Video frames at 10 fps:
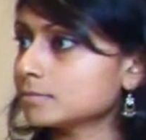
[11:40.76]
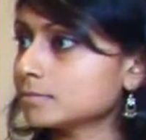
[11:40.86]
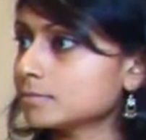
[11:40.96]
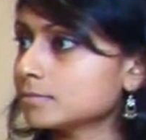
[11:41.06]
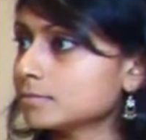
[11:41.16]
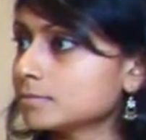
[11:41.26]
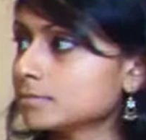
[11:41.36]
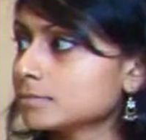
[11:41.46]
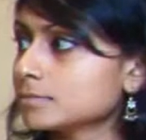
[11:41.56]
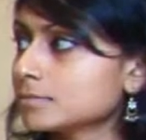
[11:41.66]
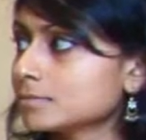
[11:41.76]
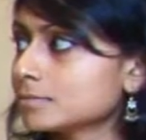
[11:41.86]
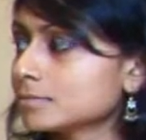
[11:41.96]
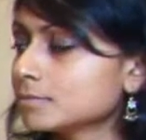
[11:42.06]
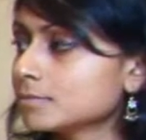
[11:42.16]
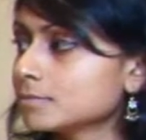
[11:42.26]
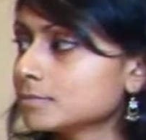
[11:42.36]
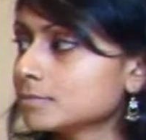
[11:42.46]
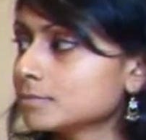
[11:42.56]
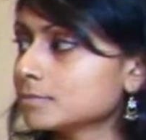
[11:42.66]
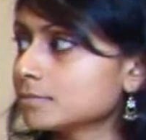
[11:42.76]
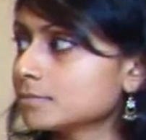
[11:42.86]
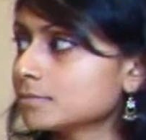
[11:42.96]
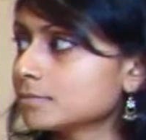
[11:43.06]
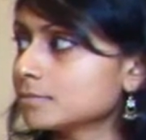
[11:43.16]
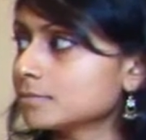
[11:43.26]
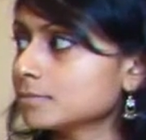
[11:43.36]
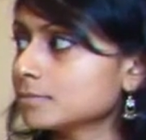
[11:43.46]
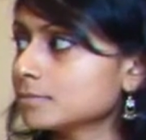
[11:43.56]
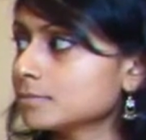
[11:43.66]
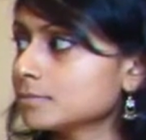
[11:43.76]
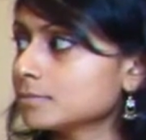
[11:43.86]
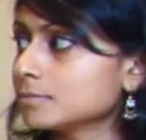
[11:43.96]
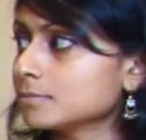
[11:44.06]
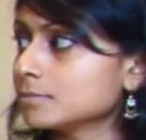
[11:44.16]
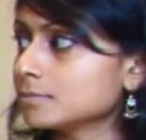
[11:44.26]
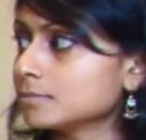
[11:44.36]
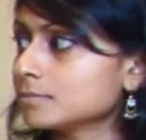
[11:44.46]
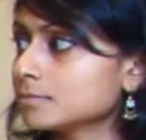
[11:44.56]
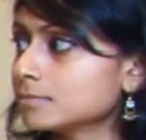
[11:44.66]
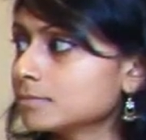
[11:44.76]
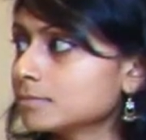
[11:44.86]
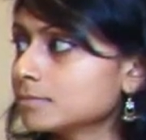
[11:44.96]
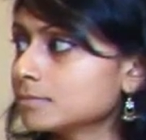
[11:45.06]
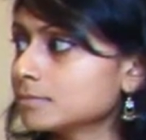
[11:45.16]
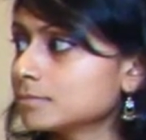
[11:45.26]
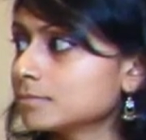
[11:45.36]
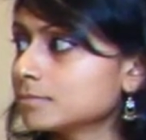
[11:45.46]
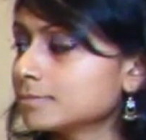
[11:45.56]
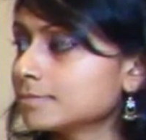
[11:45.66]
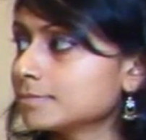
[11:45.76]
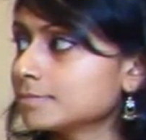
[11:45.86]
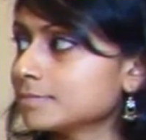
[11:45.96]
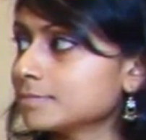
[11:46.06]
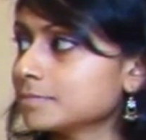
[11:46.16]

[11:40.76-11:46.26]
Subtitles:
This person isn't speaking.